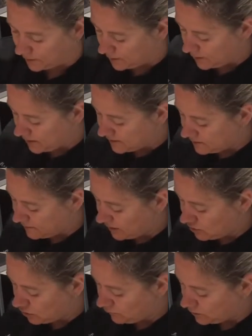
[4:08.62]
Okay, so make
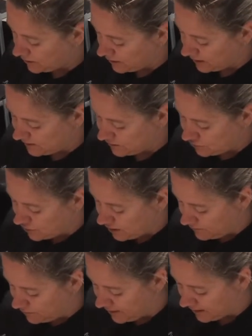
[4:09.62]
sure you've got a nice dry
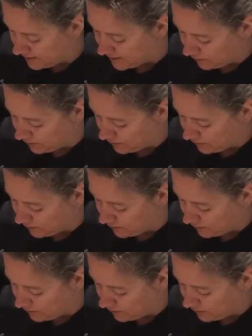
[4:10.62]
bread, and